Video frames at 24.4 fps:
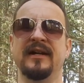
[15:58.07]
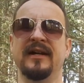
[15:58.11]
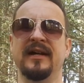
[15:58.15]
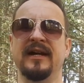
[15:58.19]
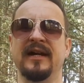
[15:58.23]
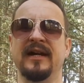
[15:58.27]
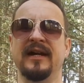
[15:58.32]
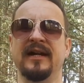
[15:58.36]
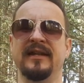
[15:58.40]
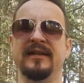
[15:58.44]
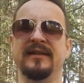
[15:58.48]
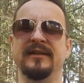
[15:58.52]

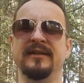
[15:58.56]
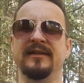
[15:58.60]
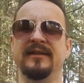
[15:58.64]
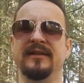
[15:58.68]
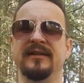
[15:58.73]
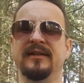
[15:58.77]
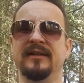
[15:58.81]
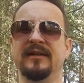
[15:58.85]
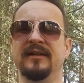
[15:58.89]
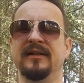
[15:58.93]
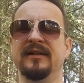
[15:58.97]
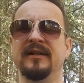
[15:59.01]
and
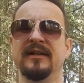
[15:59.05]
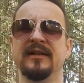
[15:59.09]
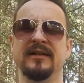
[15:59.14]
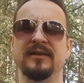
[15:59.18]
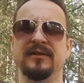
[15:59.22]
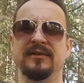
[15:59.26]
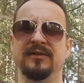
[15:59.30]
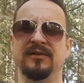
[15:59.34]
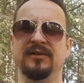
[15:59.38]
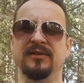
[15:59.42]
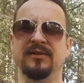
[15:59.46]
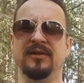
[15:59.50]

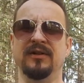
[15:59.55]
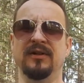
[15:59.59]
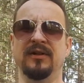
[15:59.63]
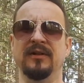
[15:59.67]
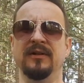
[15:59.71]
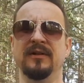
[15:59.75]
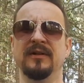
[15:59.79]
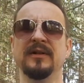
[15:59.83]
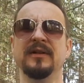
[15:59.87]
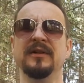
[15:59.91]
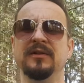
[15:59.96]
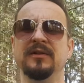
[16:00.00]
you
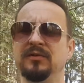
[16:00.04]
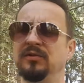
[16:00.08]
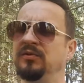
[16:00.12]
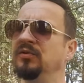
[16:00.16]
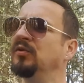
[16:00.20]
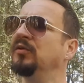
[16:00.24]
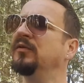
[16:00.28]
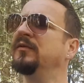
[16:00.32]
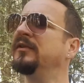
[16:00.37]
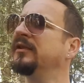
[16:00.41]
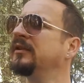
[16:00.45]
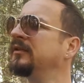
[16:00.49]
know
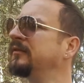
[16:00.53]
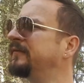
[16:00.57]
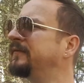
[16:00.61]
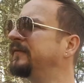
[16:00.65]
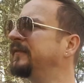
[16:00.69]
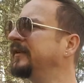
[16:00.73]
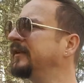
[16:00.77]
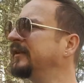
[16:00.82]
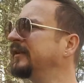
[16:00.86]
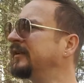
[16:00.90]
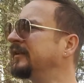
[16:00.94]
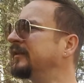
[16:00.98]
you will
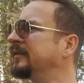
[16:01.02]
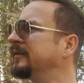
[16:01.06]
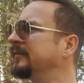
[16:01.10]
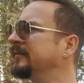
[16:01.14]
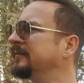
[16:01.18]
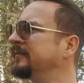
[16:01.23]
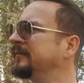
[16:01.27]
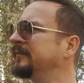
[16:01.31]
feel